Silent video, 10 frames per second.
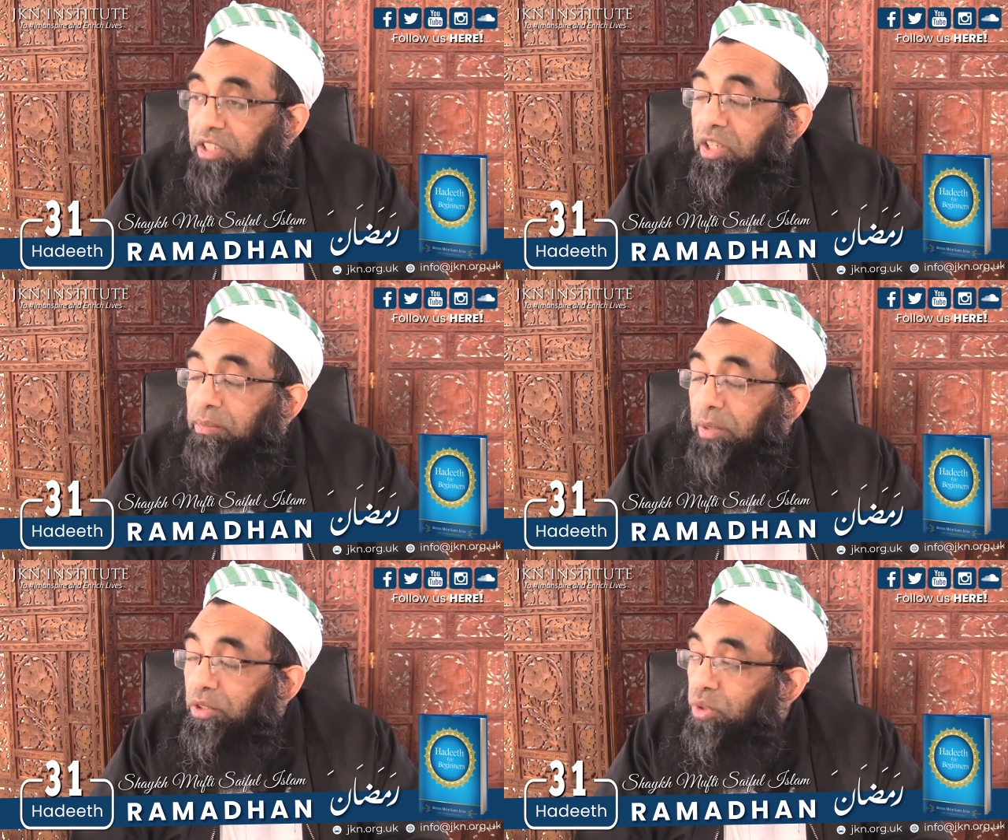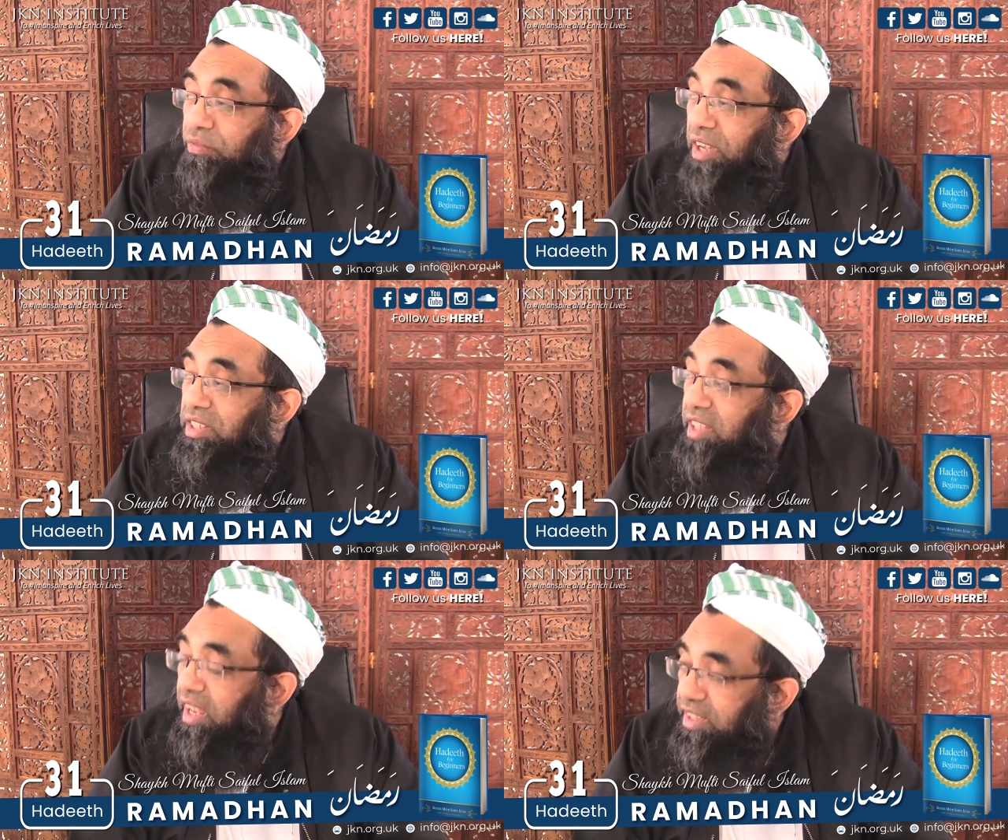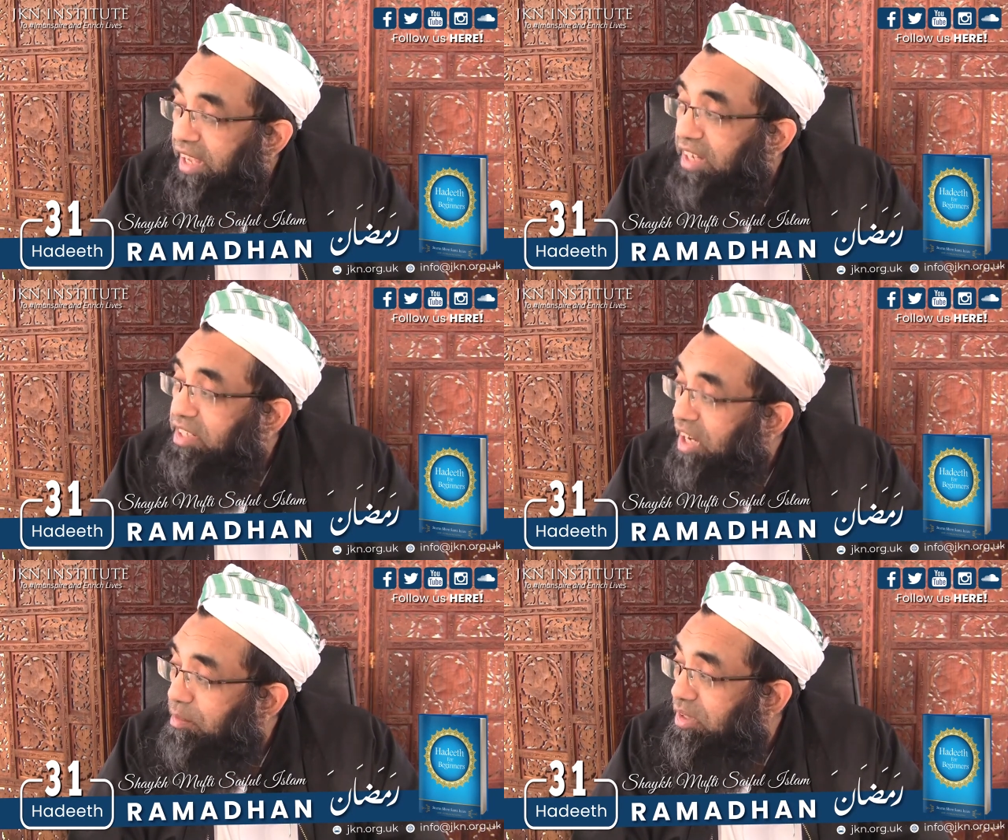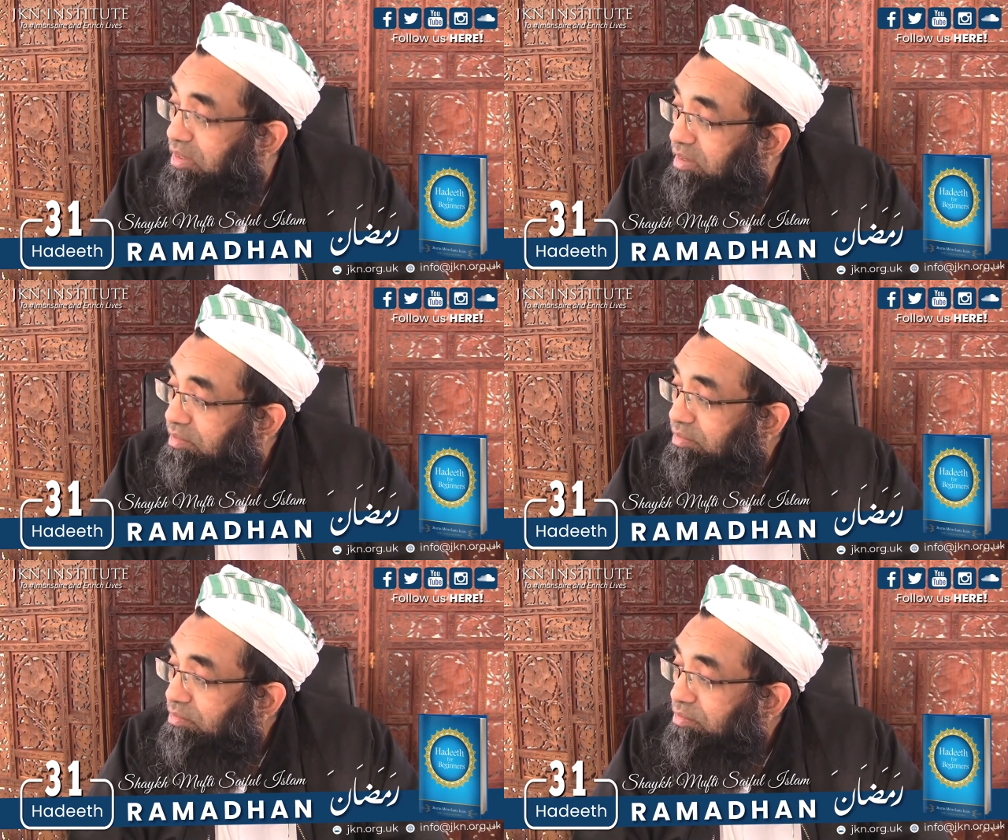That sometimes to fast nearly the entire month.